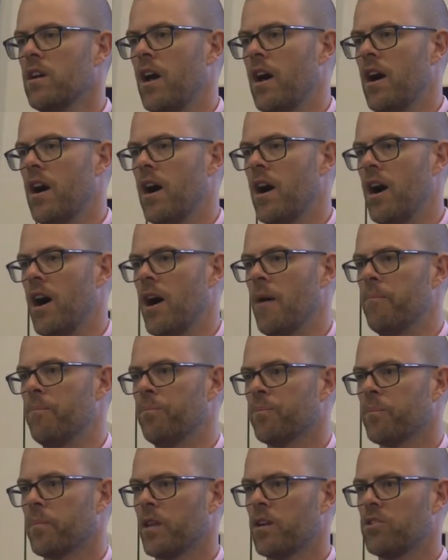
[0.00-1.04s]

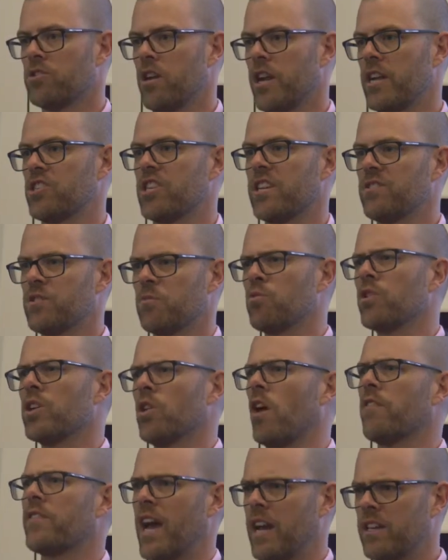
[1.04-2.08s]
So it actually gives some real
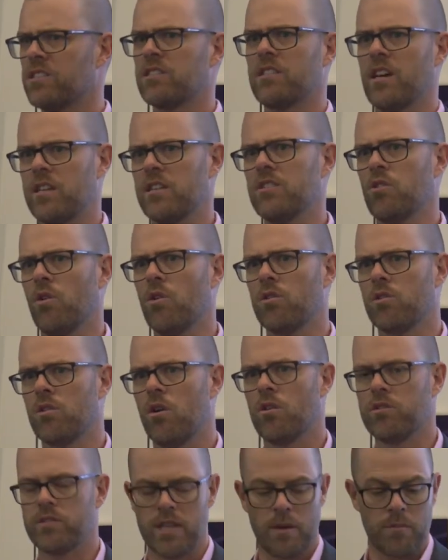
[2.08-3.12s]
life case studies
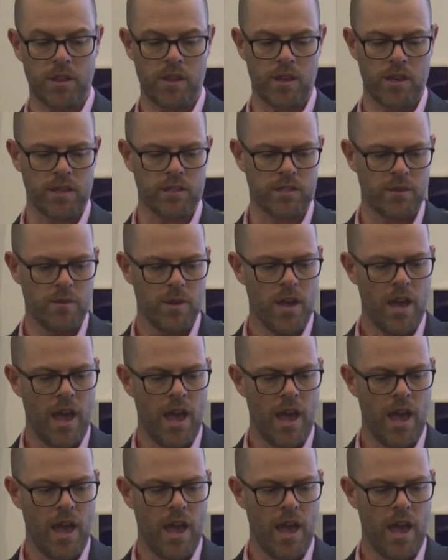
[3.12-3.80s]
on some of these,